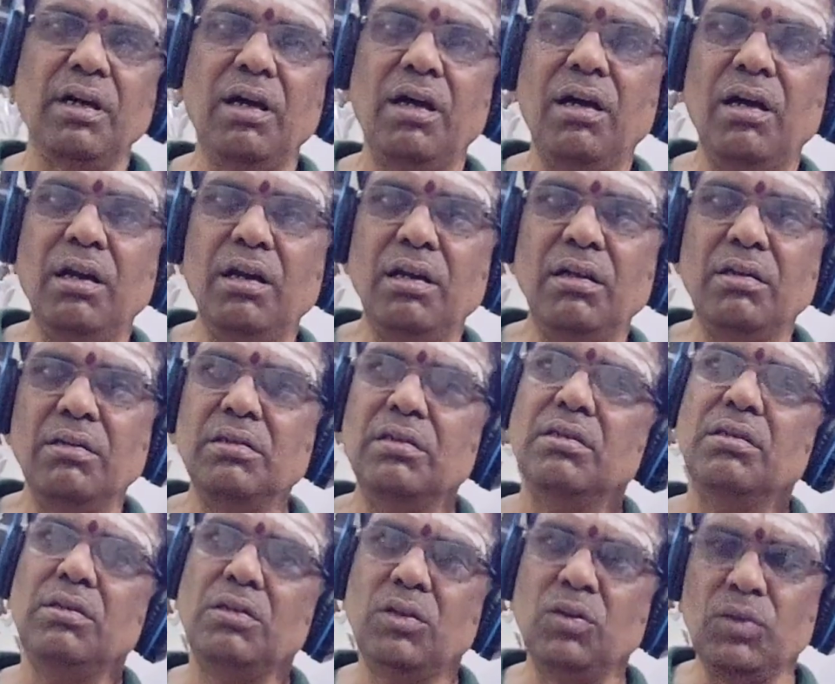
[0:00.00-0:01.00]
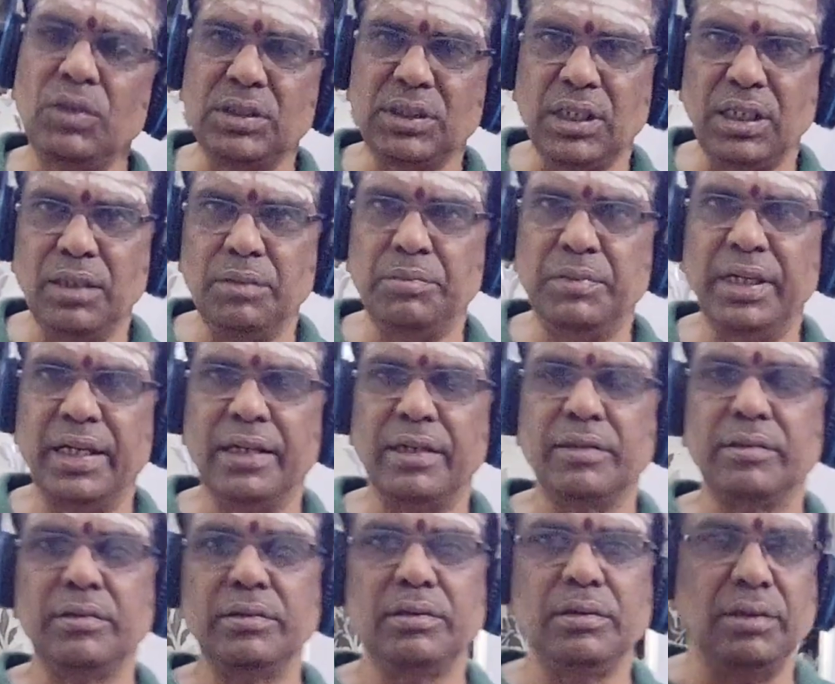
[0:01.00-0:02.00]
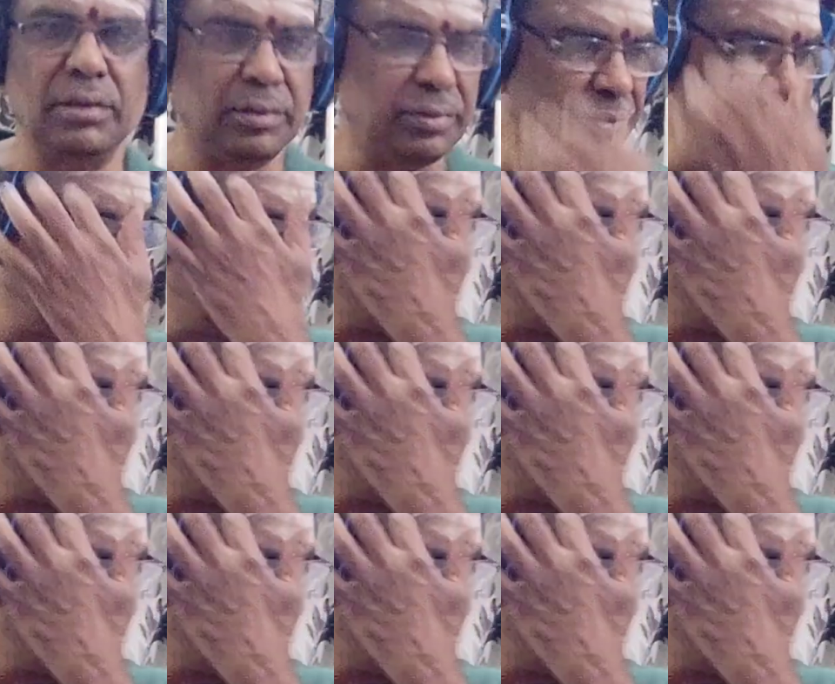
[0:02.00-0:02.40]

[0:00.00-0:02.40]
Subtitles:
hall, you will sleep there.